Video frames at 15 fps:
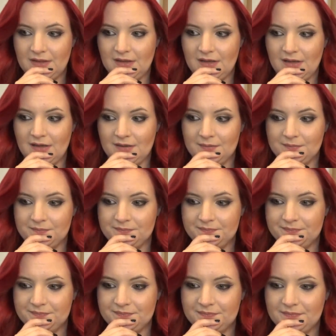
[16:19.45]

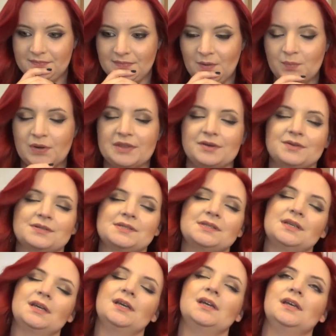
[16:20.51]
whether,
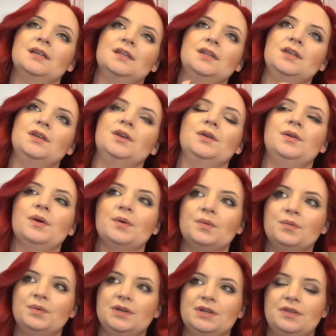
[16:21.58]
you know,
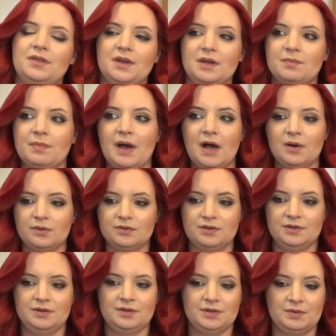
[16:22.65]
when you think
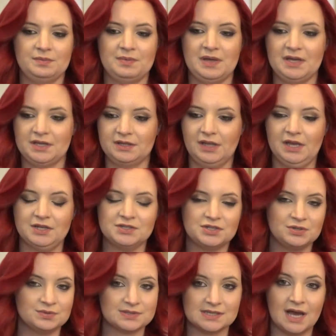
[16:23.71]
about there being, like,
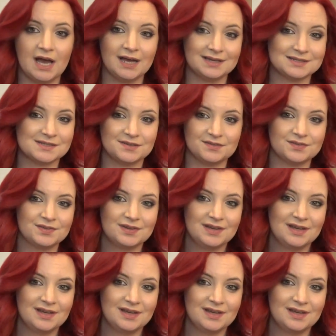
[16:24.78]
two sides of